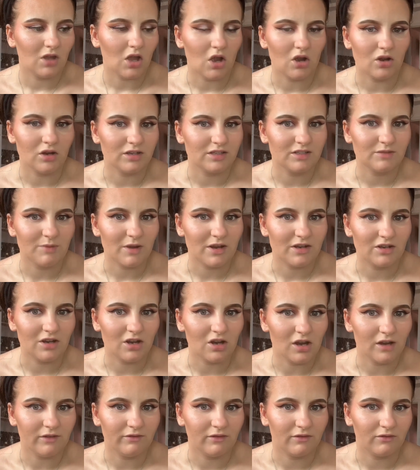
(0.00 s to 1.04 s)
I'm going to spend a
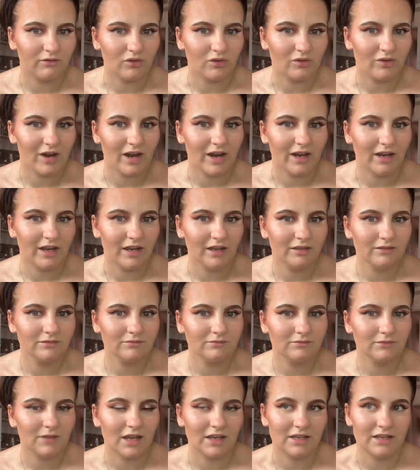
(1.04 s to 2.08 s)
life of regretting it.
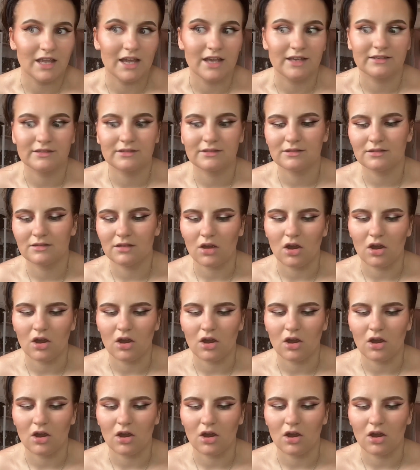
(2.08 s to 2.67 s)
And yes,